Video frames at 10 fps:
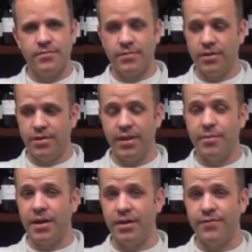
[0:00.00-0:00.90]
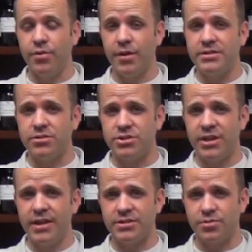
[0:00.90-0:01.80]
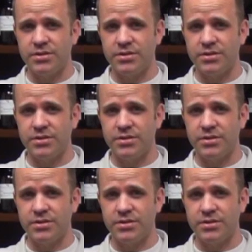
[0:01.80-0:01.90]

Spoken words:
Think about it. If you raise your chest,